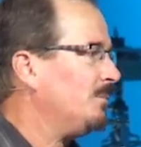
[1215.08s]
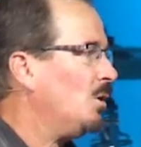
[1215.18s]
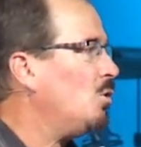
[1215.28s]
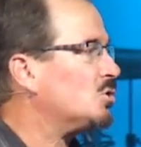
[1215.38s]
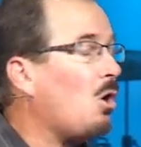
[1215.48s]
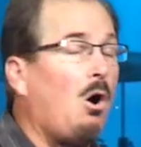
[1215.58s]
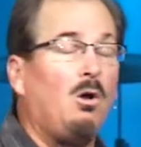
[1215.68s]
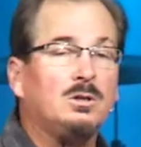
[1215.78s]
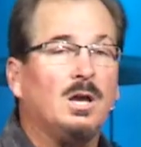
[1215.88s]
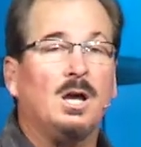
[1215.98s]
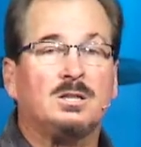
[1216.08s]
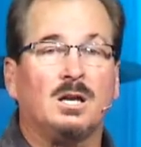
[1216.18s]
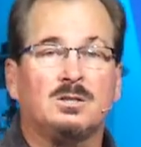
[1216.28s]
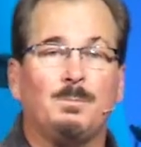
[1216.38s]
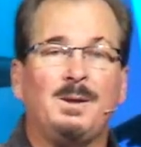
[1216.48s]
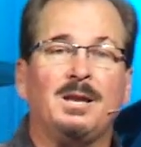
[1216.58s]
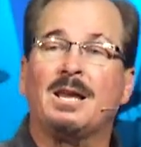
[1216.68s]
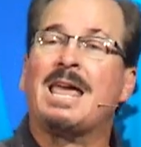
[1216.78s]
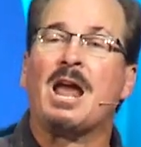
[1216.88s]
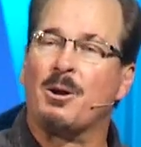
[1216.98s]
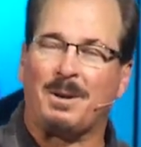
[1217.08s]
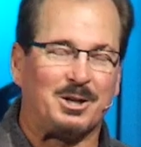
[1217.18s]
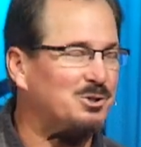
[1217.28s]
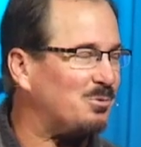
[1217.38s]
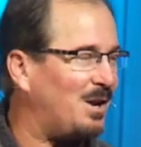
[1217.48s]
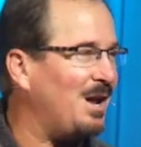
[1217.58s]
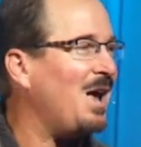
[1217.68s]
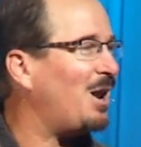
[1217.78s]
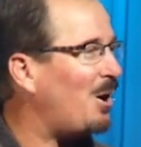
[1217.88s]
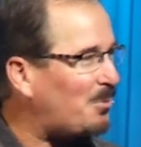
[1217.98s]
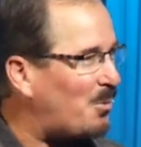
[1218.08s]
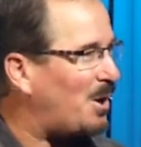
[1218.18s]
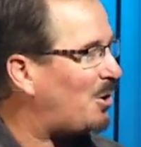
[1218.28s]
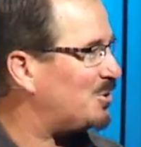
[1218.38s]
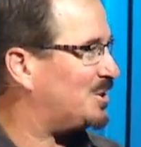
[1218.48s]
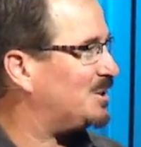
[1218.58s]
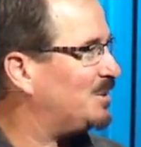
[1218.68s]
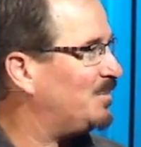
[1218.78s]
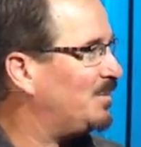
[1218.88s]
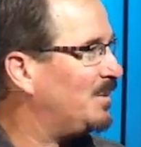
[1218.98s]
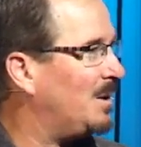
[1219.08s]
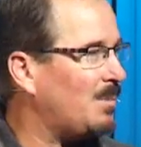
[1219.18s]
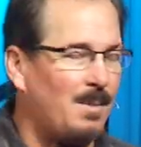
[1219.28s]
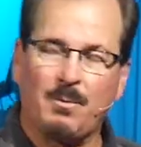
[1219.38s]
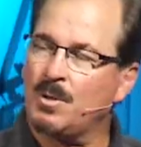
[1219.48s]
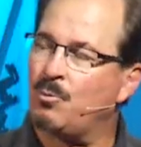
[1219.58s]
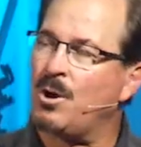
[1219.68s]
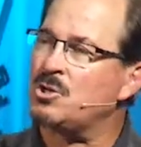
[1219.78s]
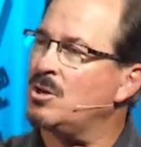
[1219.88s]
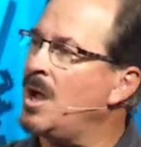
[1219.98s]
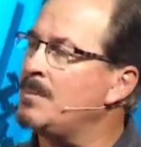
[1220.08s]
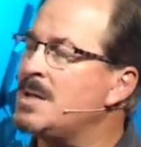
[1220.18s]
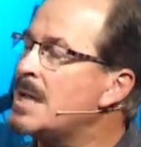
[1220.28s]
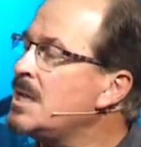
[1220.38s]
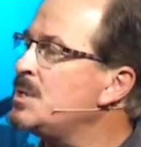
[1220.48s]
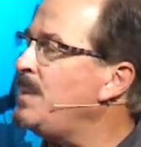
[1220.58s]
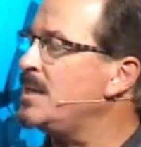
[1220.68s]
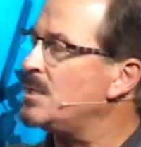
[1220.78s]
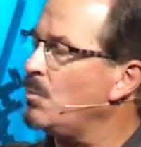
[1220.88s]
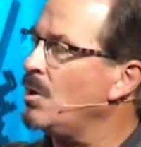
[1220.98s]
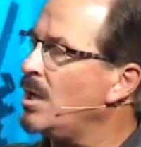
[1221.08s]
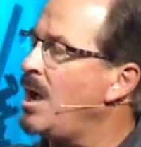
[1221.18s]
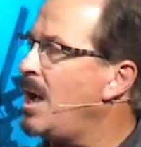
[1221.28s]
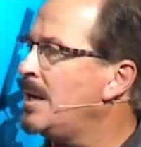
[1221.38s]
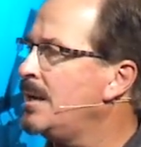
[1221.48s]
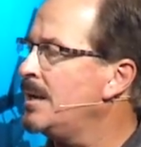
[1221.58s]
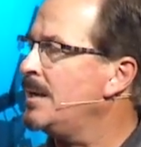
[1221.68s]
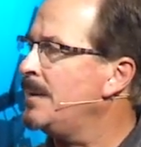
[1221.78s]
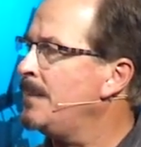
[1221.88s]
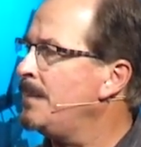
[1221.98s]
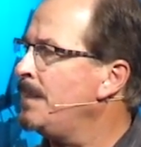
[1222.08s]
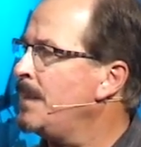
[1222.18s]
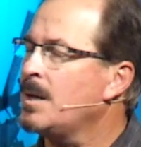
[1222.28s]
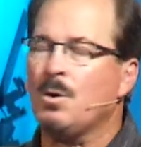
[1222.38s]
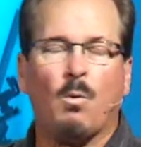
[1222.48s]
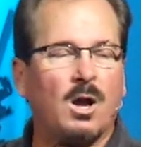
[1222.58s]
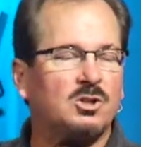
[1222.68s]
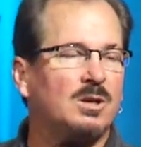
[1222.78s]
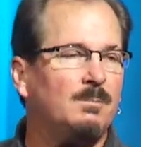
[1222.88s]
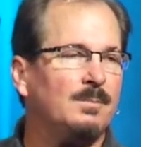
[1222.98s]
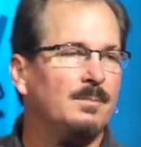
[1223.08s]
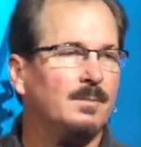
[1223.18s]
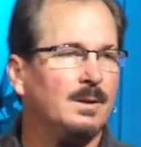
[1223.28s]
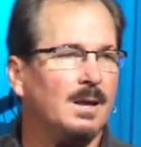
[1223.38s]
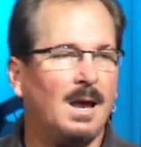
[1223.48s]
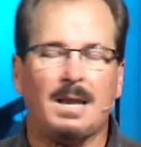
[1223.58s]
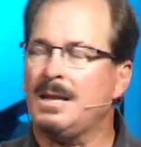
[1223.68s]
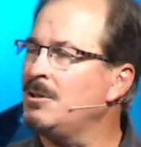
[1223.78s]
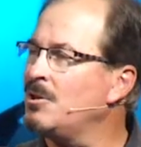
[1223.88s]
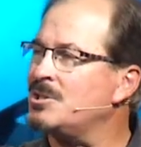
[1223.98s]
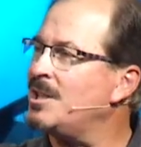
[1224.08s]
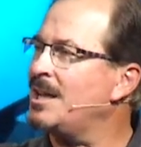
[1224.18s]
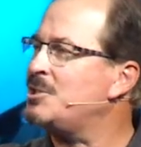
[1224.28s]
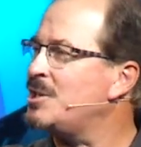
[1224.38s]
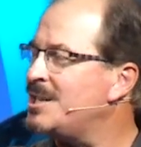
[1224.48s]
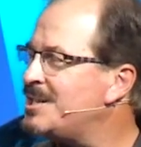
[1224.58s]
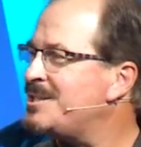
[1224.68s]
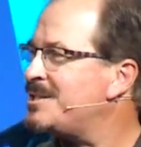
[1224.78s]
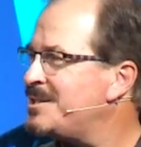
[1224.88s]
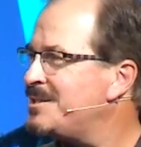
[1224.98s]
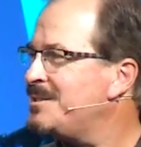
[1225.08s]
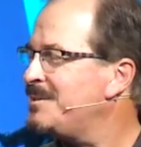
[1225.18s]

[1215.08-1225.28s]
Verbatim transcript: who's called to, to be in a care ministry and help the widows, but man, when the pressure comes, he speaks the word of God. You watch him, and he looks like Jesus.